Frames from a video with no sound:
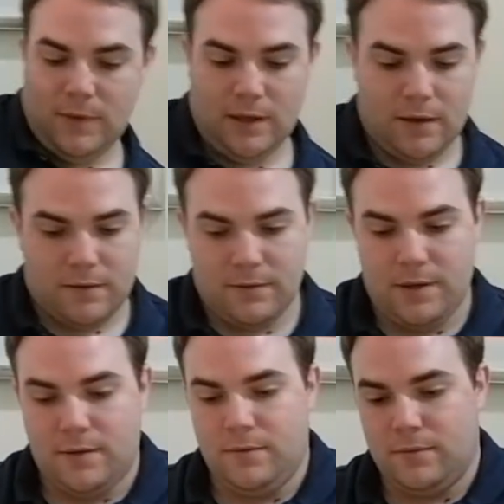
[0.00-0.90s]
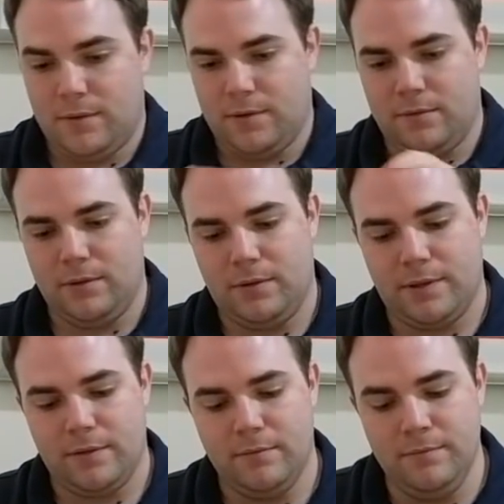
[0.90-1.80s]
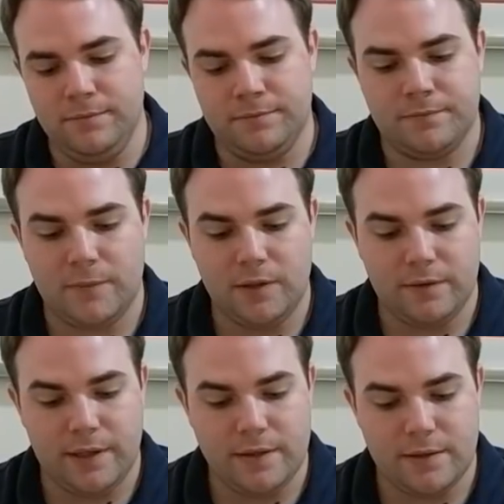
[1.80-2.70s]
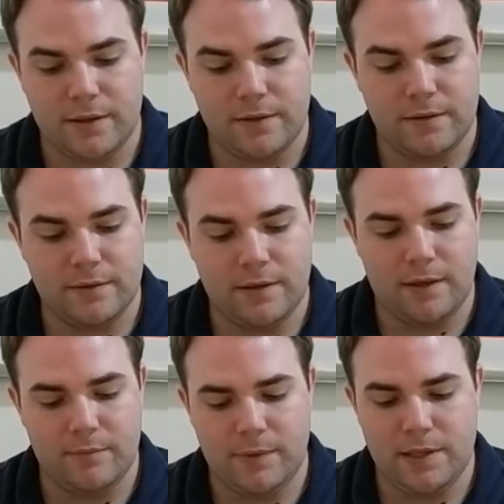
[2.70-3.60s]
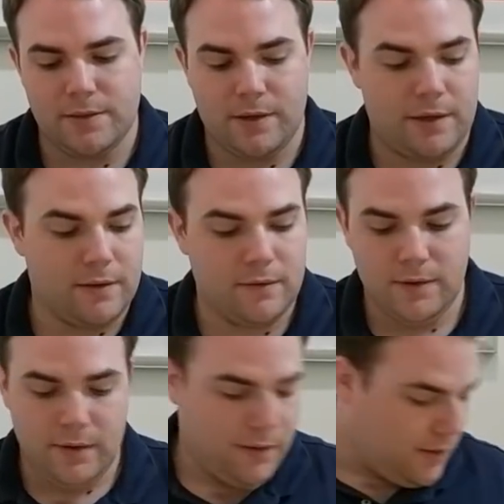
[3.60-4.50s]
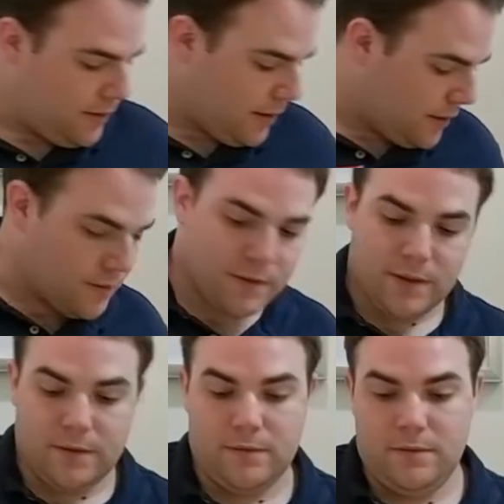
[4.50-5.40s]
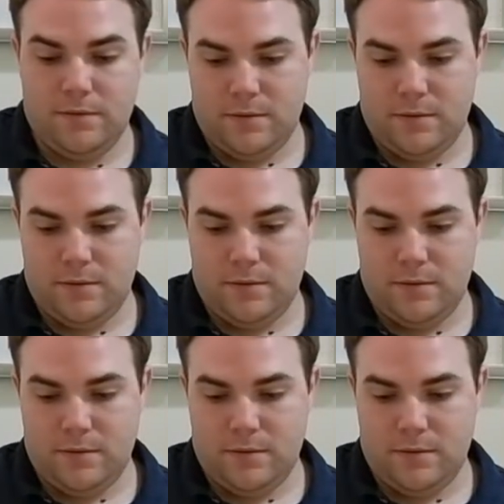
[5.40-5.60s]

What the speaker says: Yeah, okay, cool. Oh, a little dented on the top. That's okay though. Not a huge deal.